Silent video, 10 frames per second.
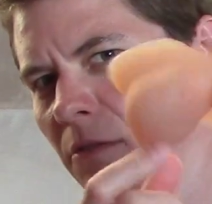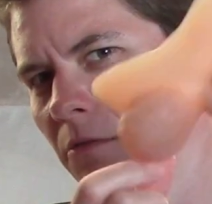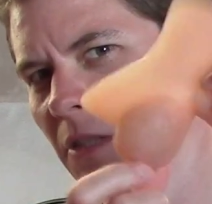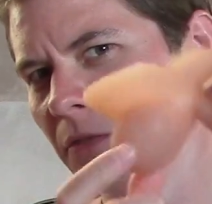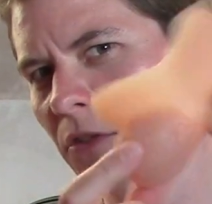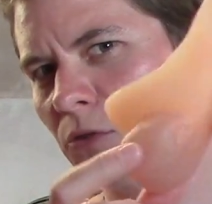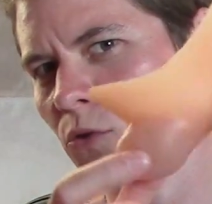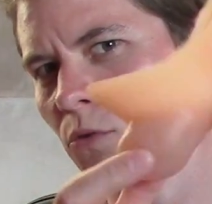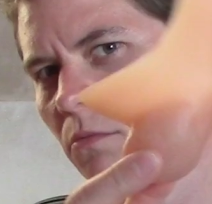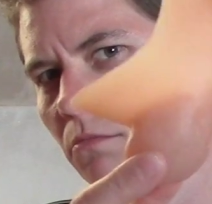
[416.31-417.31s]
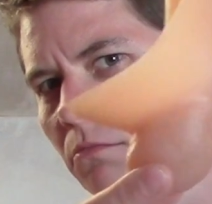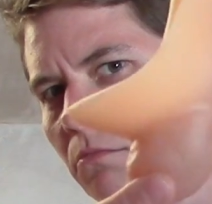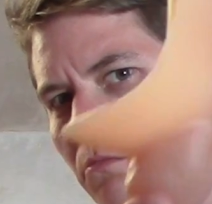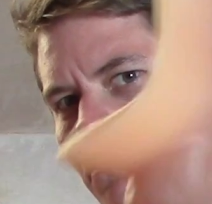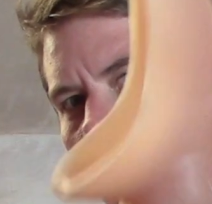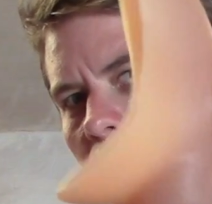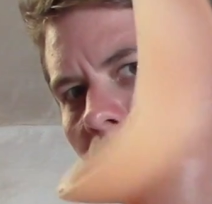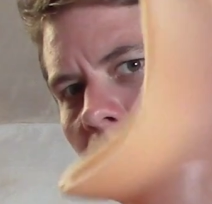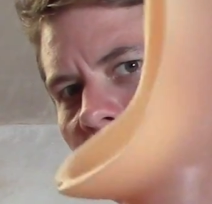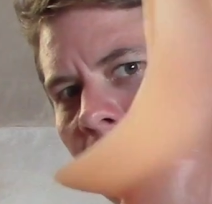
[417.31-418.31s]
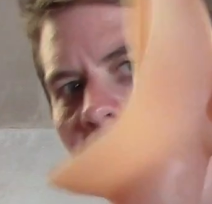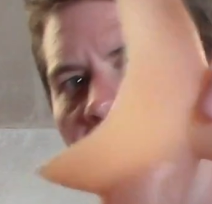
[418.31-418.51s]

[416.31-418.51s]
I was never too worried about